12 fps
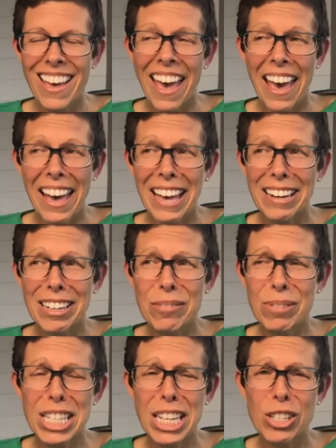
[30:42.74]
And it
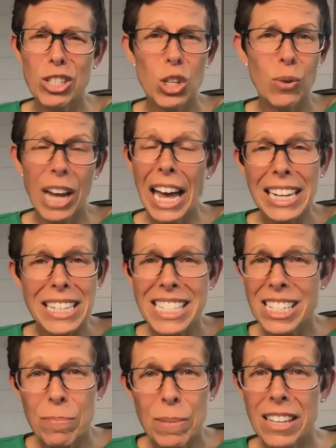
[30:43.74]
was like so nice
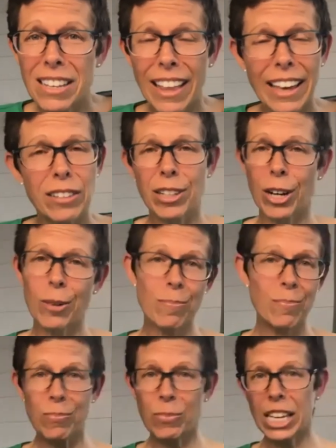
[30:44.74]
to be like, nope,
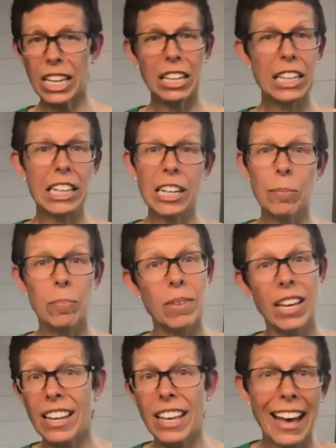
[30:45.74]
we can clean up
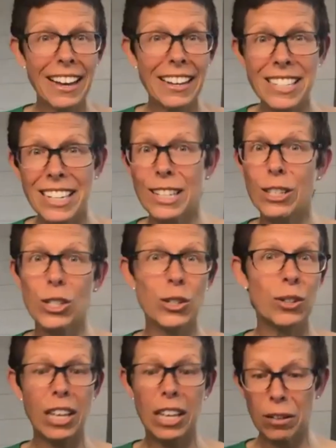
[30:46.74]
any accidents or
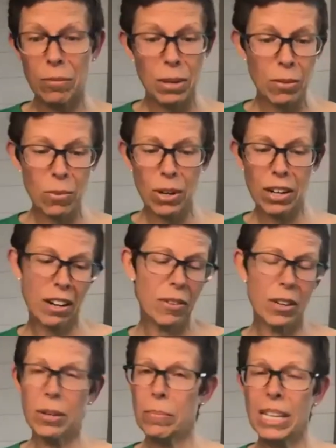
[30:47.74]
they can be
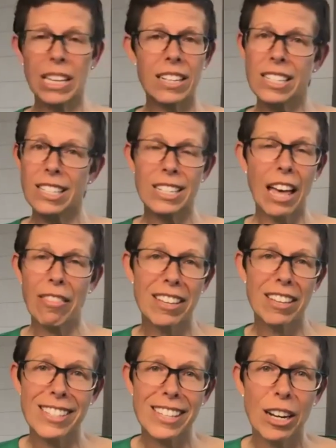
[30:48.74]
wherever because
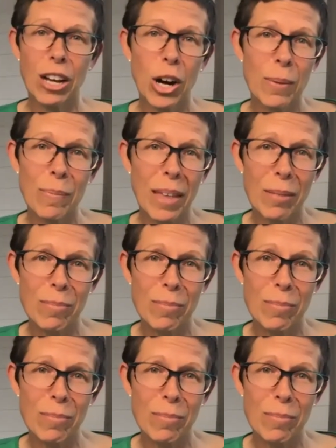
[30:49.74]
nothing's going to harm them.